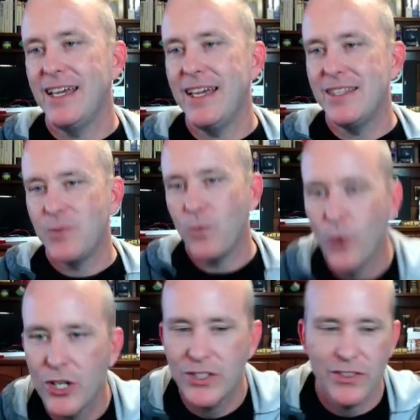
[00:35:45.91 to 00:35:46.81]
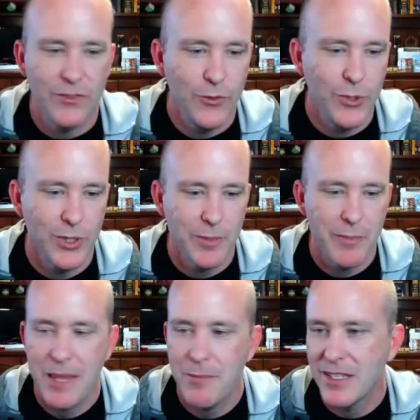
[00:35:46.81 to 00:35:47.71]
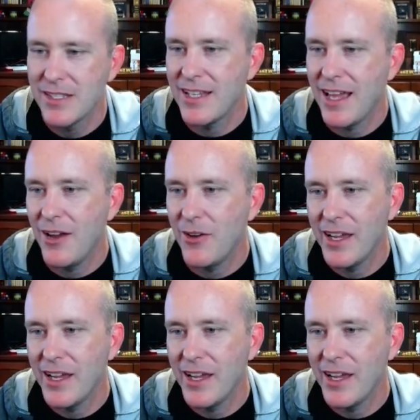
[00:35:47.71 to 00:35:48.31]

It's worked for many months now,